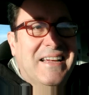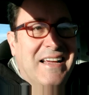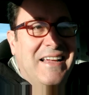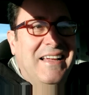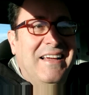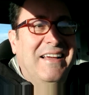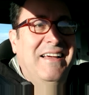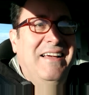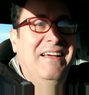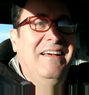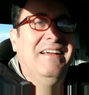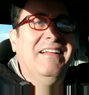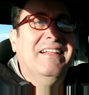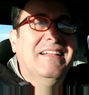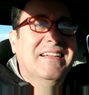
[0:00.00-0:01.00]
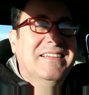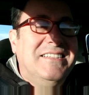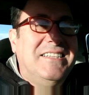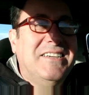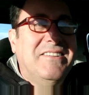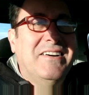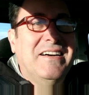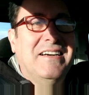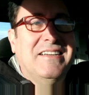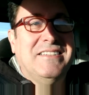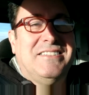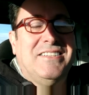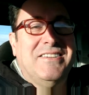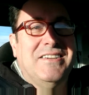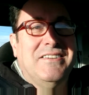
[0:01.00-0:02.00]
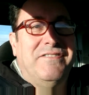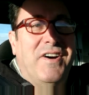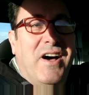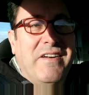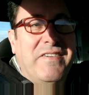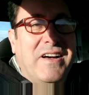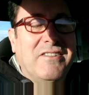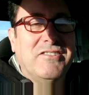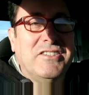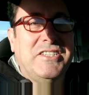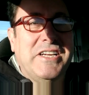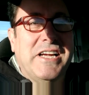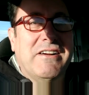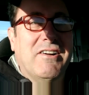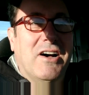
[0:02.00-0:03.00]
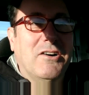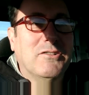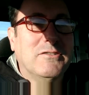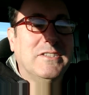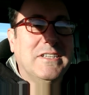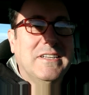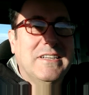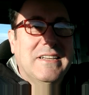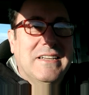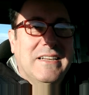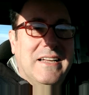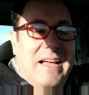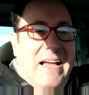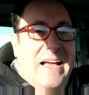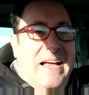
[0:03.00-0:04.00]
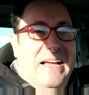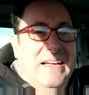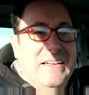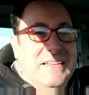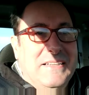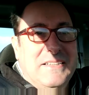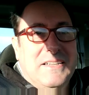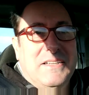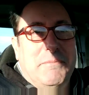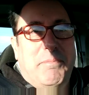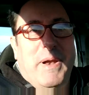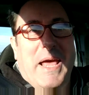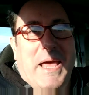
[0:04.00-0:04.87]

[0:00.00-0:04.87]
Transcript: to a to a 500 year old uh, blip